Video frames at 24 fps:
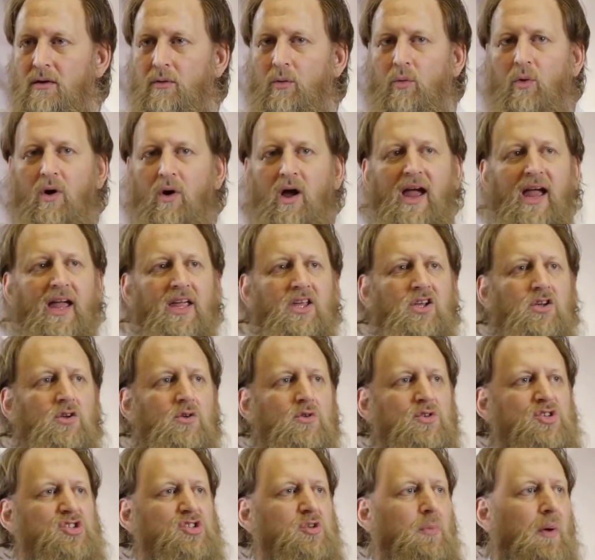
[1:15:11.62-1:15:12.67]
where
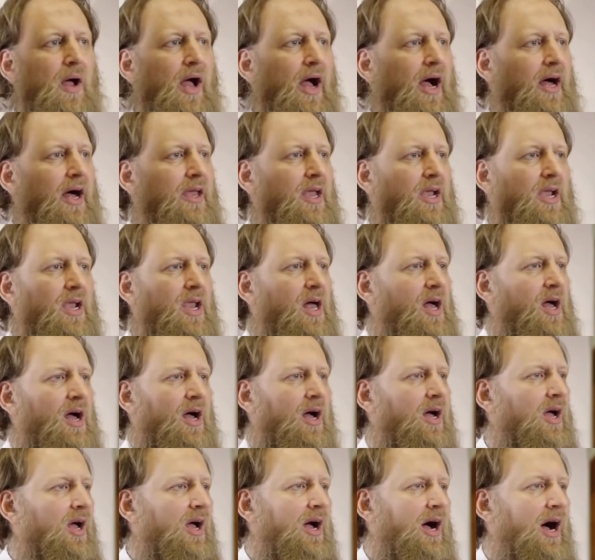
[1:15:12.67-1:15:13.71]
you,
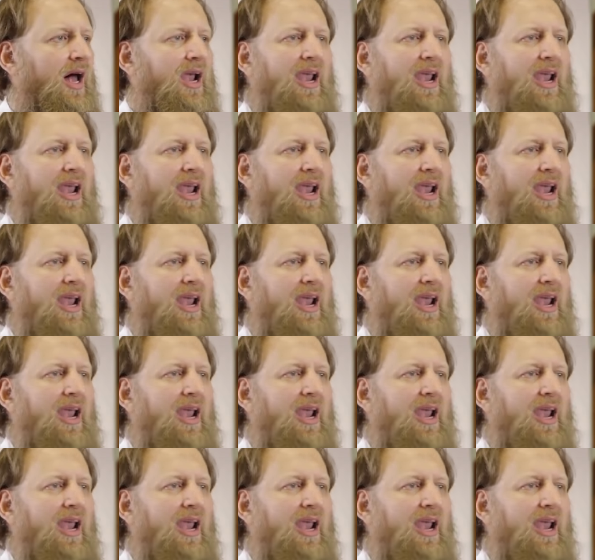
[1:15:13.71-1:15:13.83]
subhanAllah,